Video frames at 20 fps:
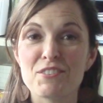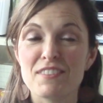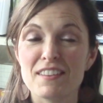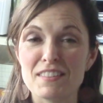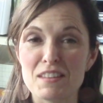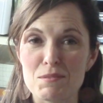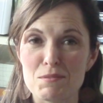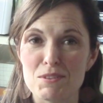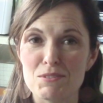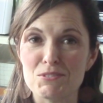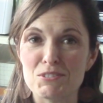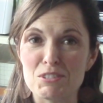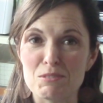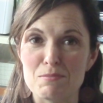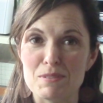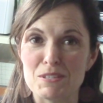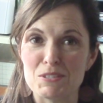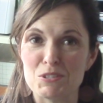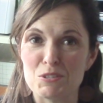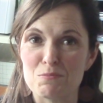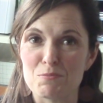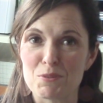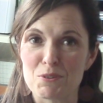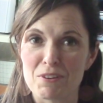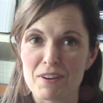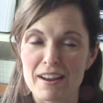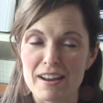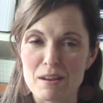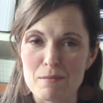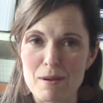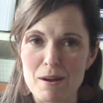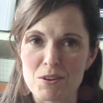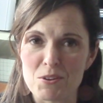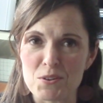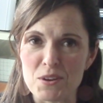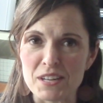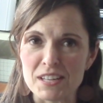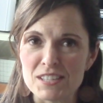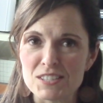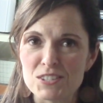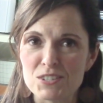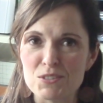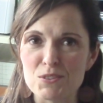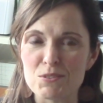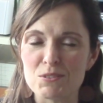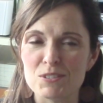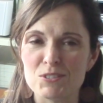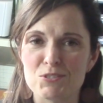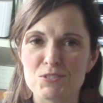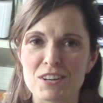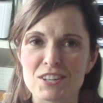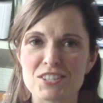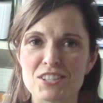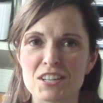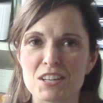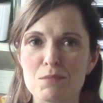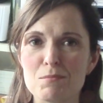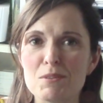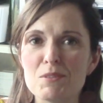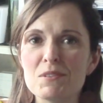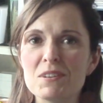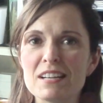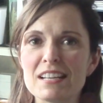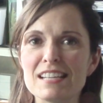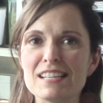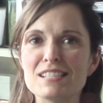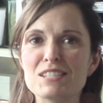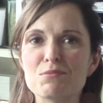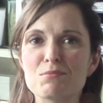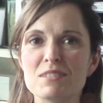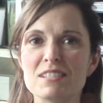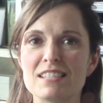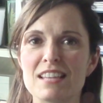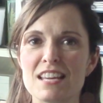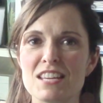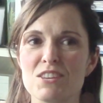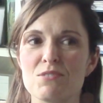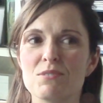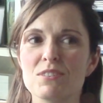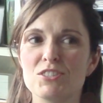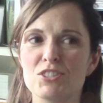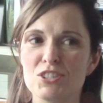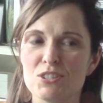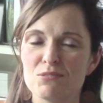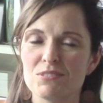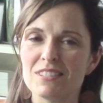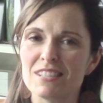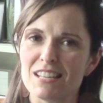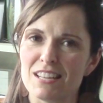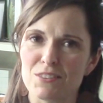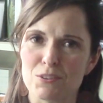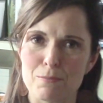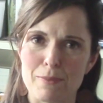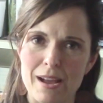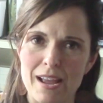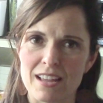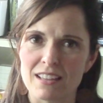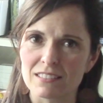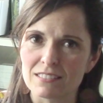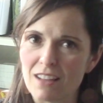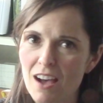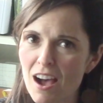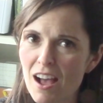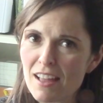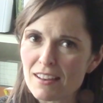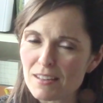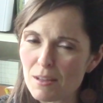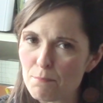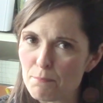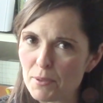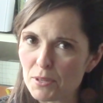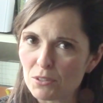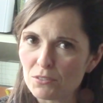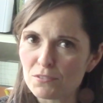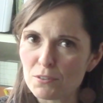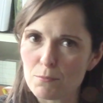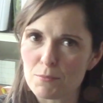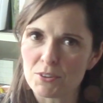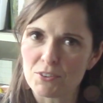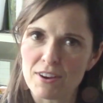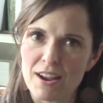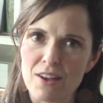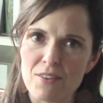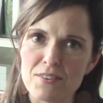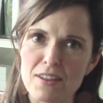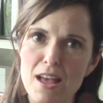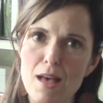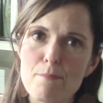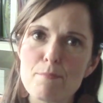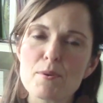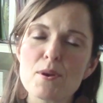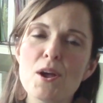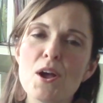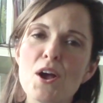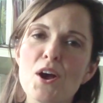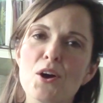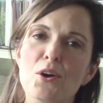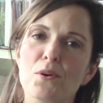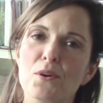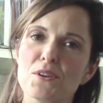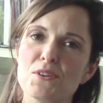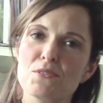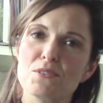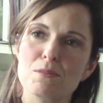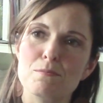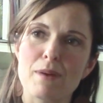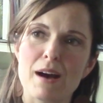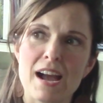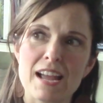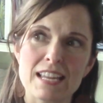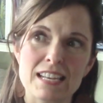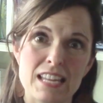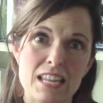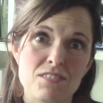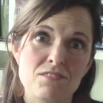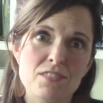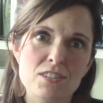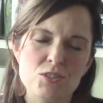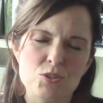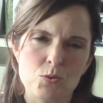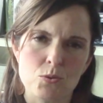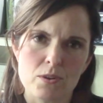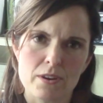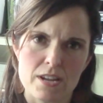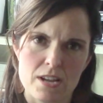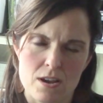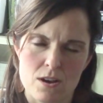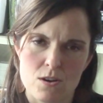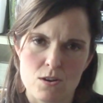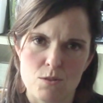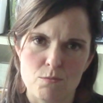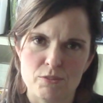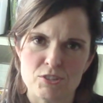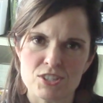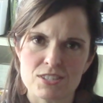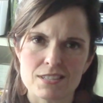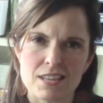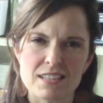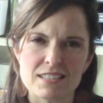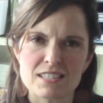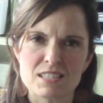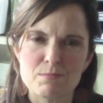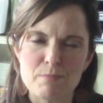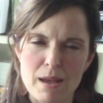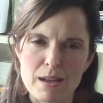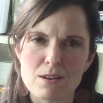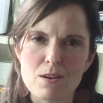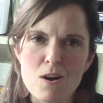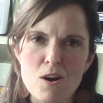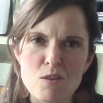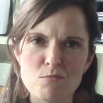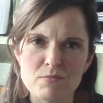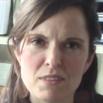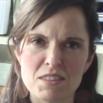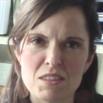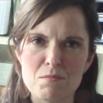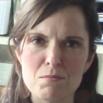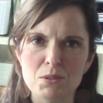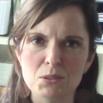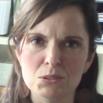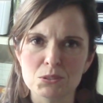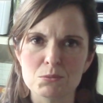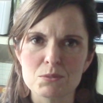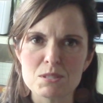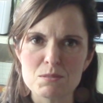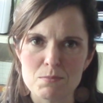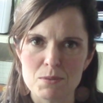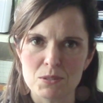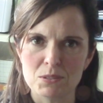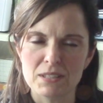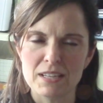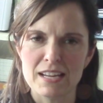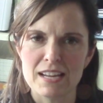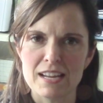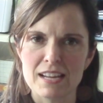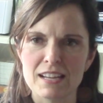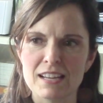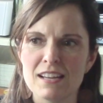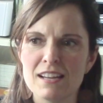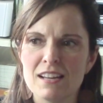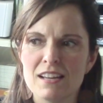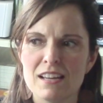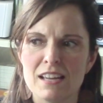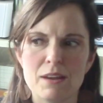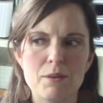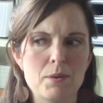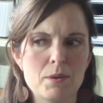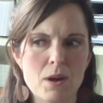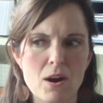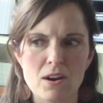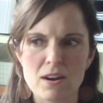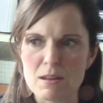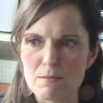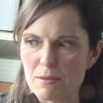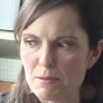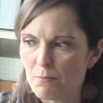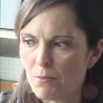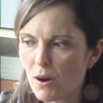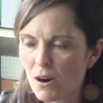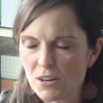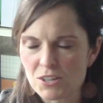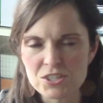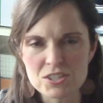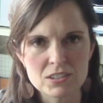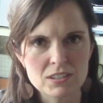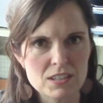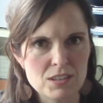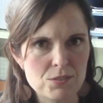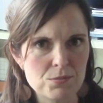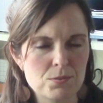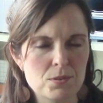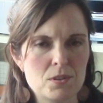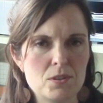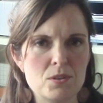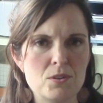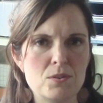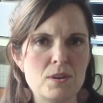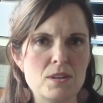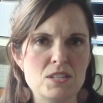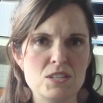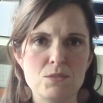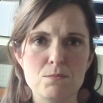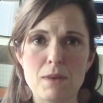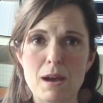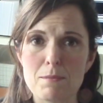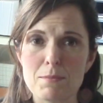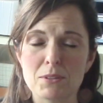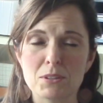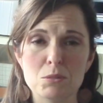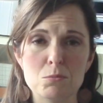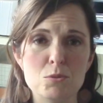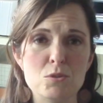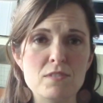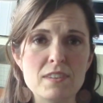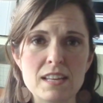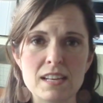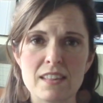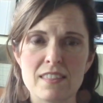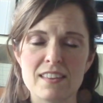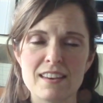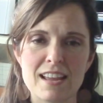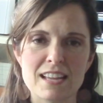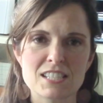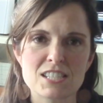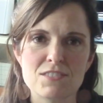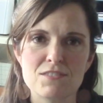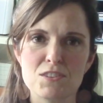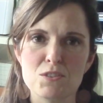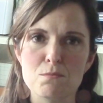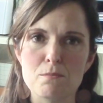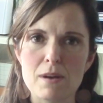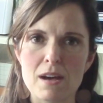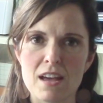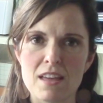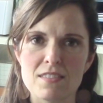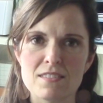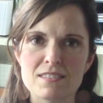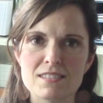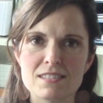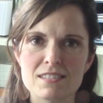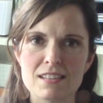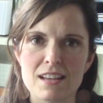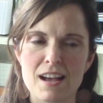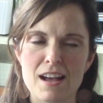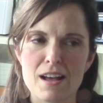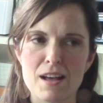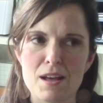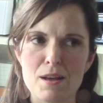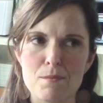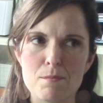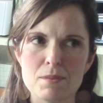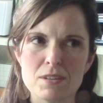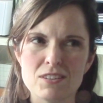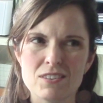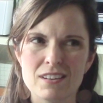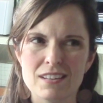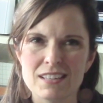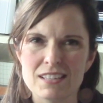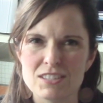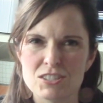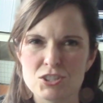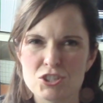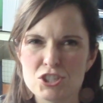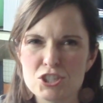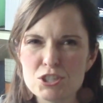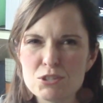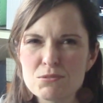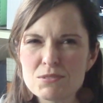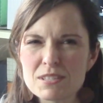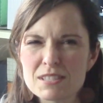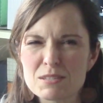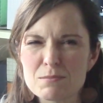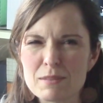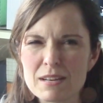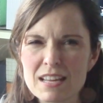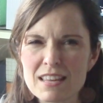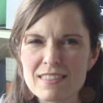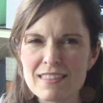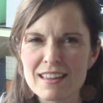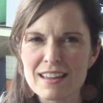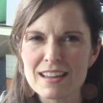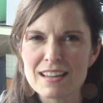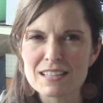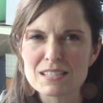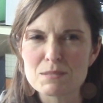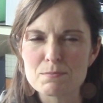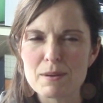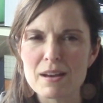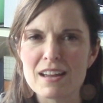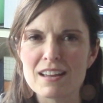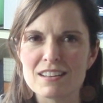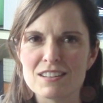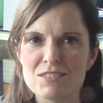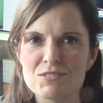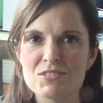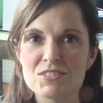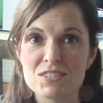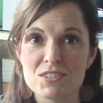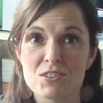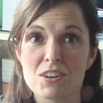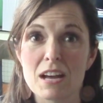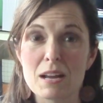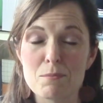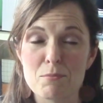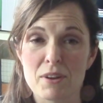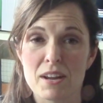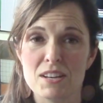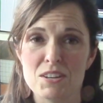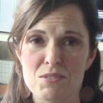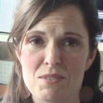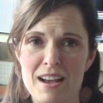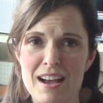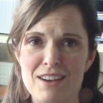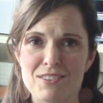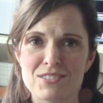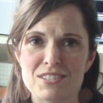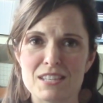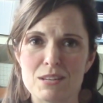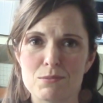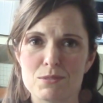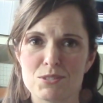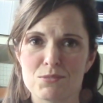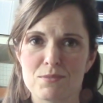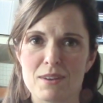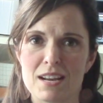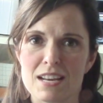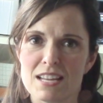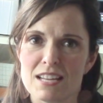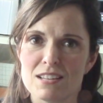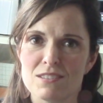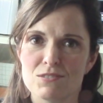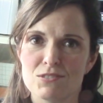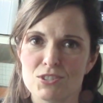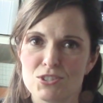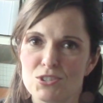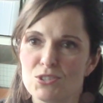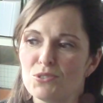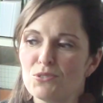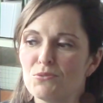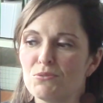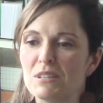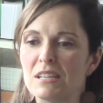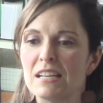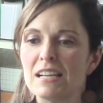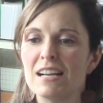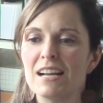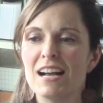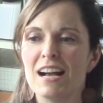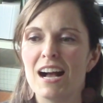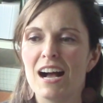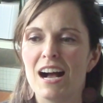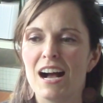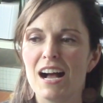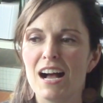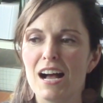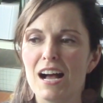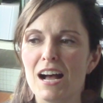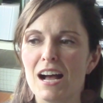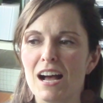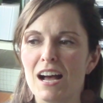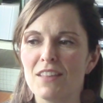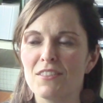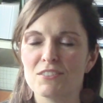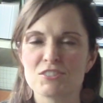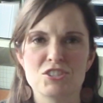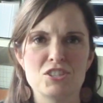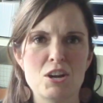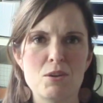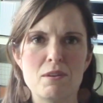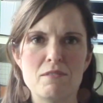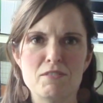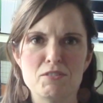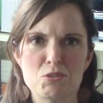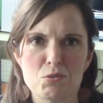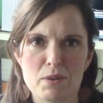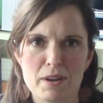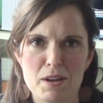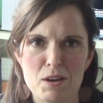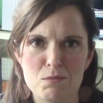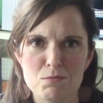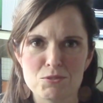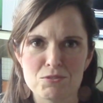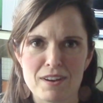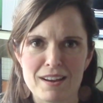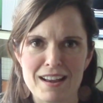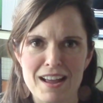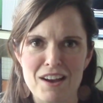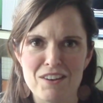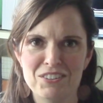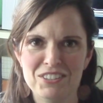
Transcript: thing that used to be super great about going into new construction communities was that you could choose to either buy a lot and build from the ground up, or you could buy an inventory home, which is like a spec home that the builder was building. It would already be partially through, and you might be able to move in in the next few months. Um, you didn't get to choose as many things, but you still got a brand new house that was ready soon. Uh, there's no inventory homes right now.